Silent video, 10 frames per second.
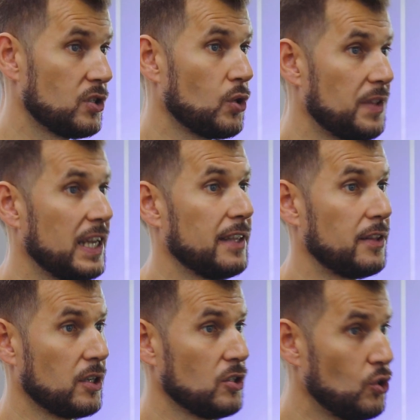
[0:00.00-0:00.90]
so that at the
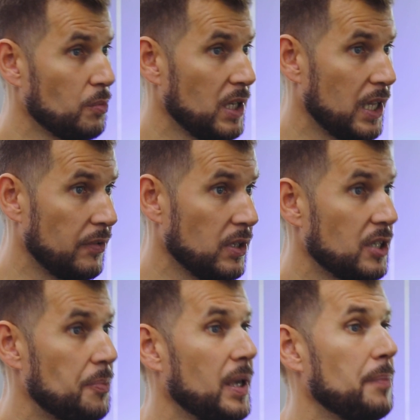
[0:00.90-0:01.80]
consumer level
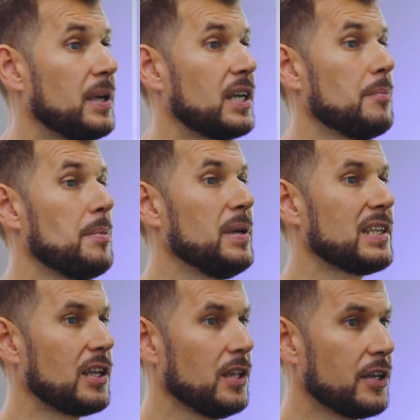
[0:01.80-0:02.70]
it may become a bit
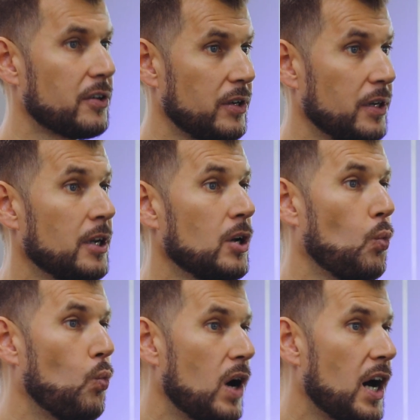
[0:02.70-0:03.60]
clearer
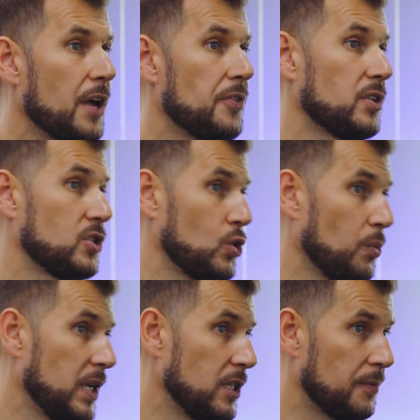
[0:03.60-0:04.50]
why there are so
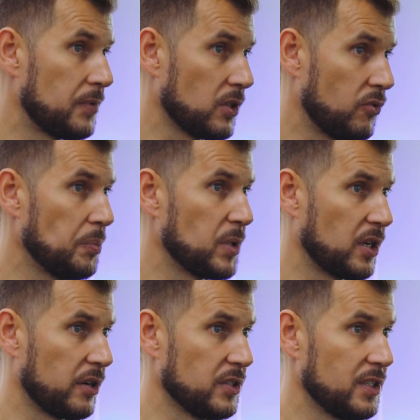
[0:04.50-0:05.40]
many different
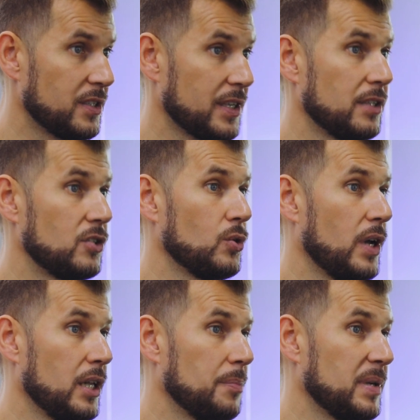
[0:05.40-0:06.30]
cryptocurrencies and to help